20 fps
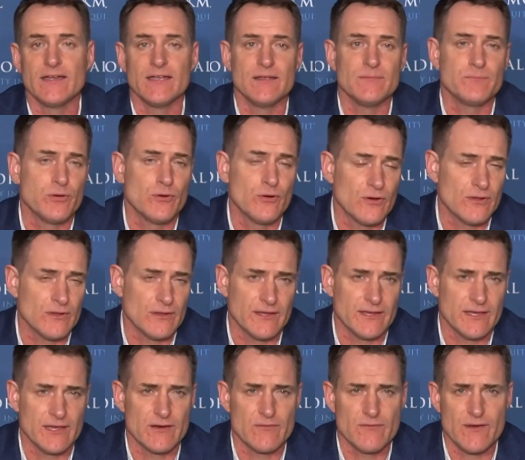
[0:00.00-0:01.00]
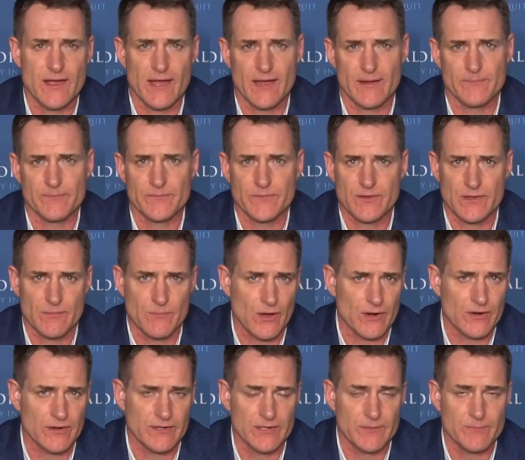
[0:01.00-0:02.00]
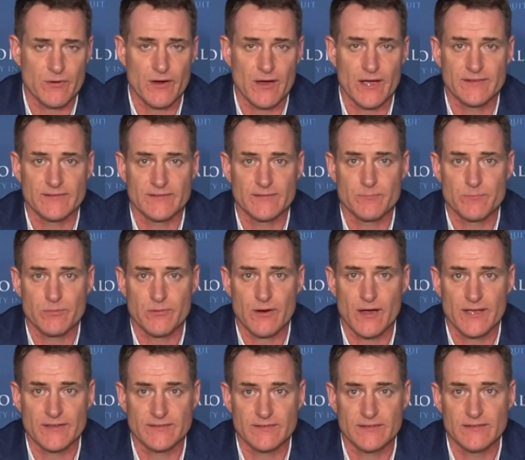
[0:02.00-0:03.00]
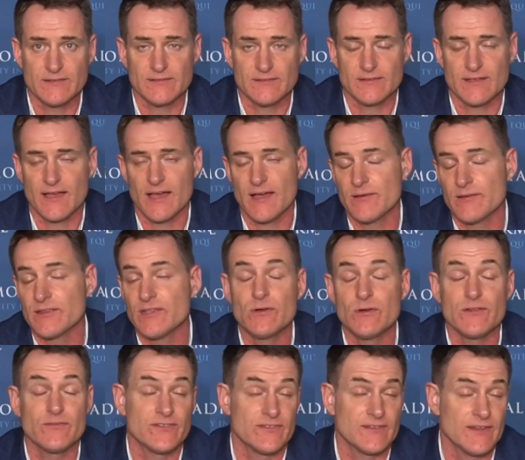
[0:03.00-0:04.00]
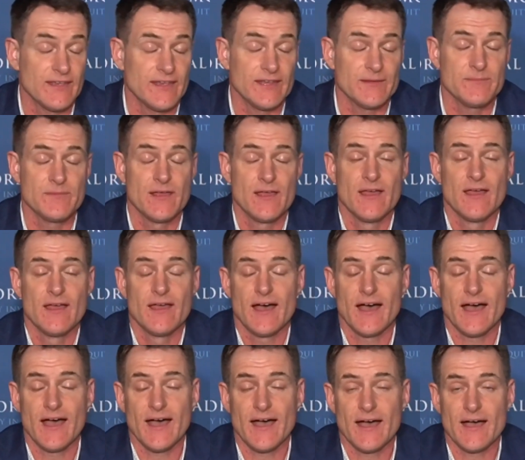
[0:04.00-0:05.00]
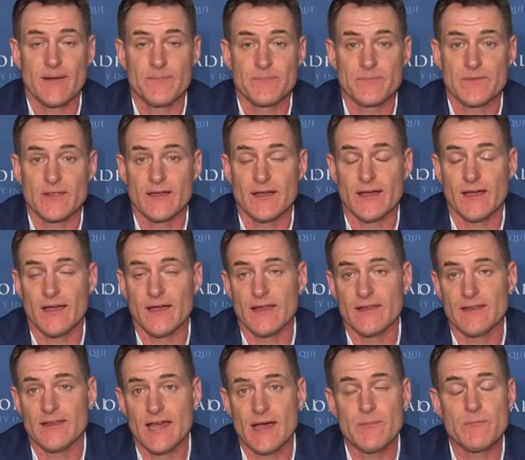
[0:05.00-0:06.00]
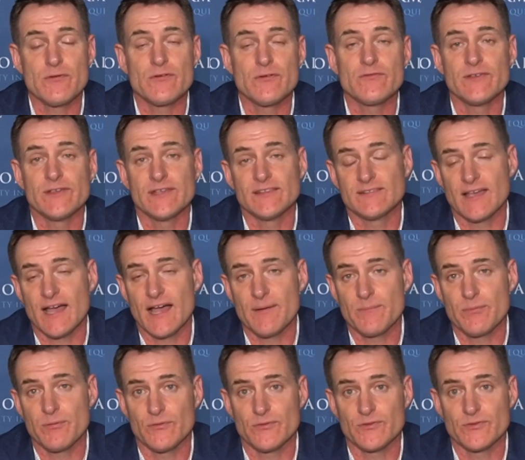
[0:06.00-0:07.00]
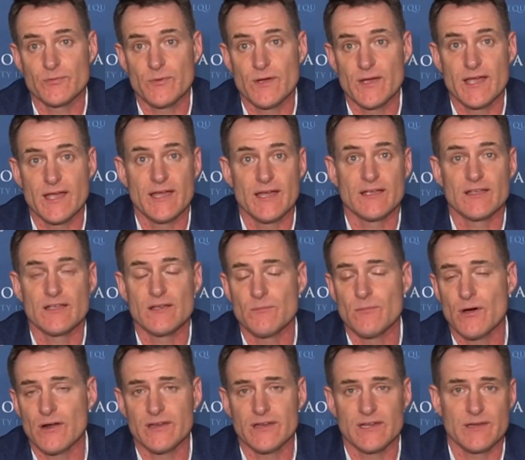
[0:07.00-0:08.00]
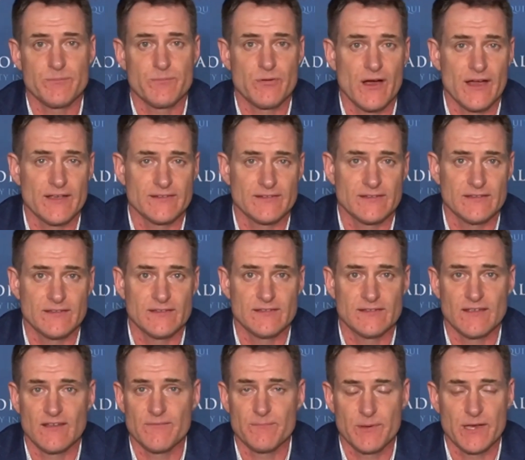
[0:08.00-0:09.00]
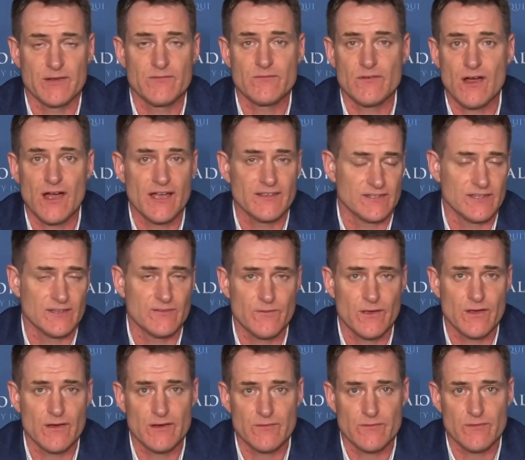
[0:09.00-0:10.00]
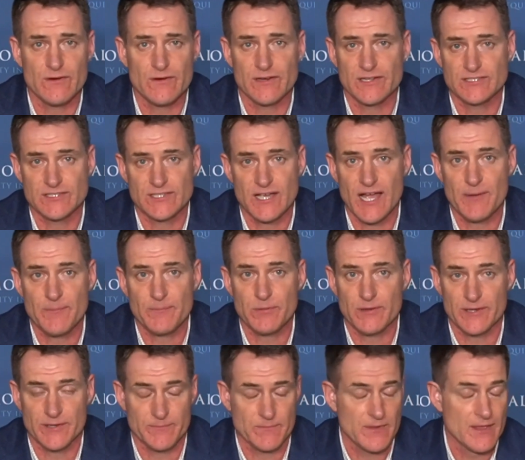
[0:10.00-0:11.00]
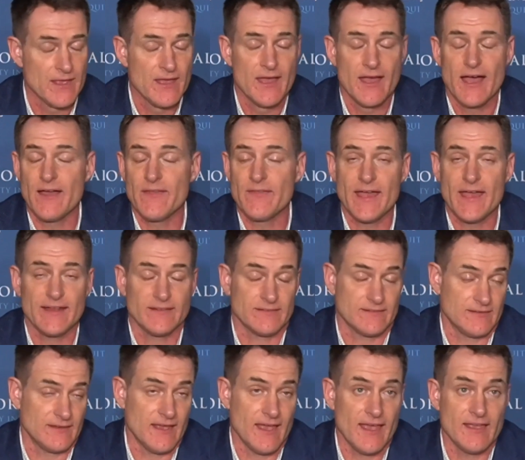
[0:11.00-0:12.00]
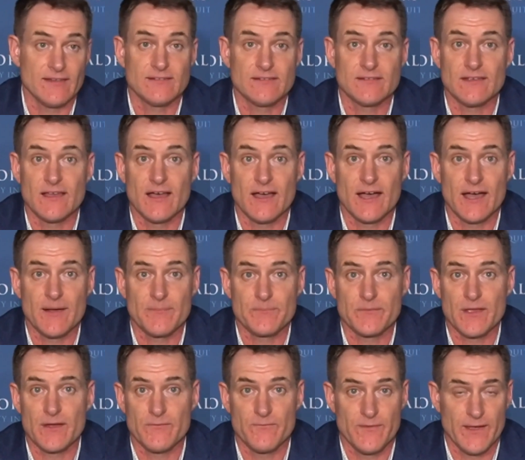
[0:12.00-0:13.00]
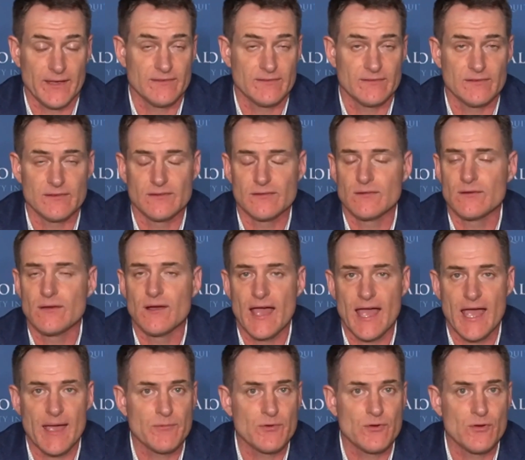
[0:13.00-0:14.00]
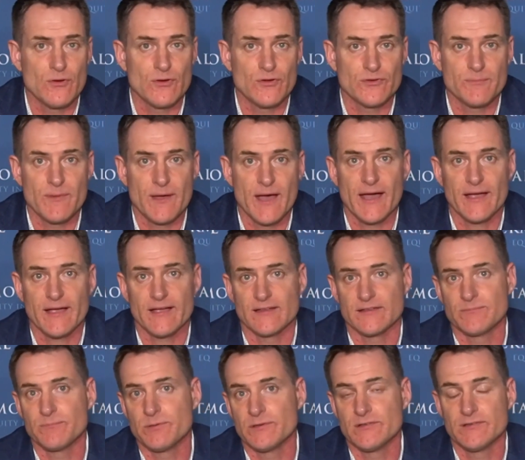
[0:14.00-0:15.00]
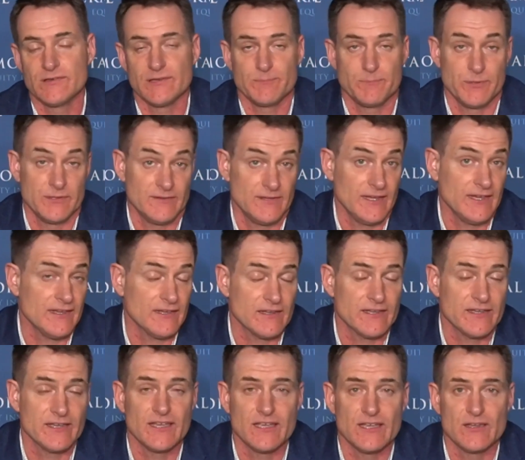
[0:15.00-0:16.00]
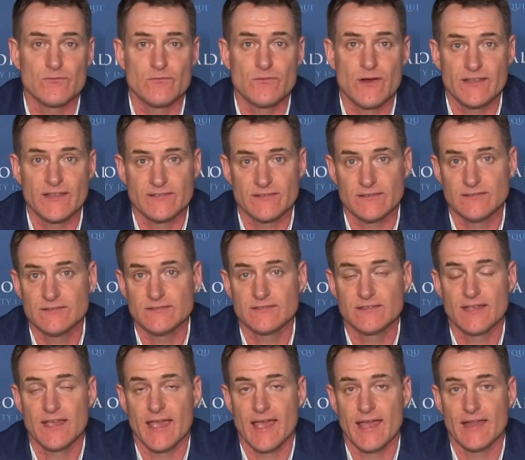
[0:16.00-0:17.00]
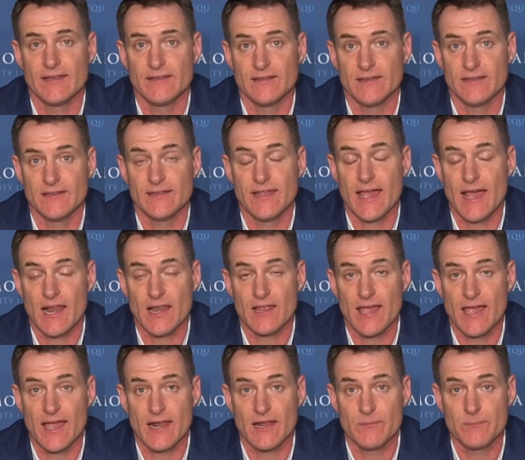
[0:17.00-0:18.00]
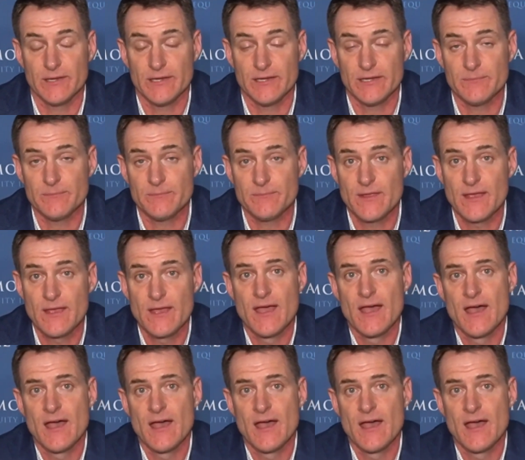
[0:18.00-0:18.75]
Importantly, around commodity prices, you would have seen a number of examples where commodity prices have been rising very, very sharply. And that has affected Amcor's markets, particularly in resins and in aluminium.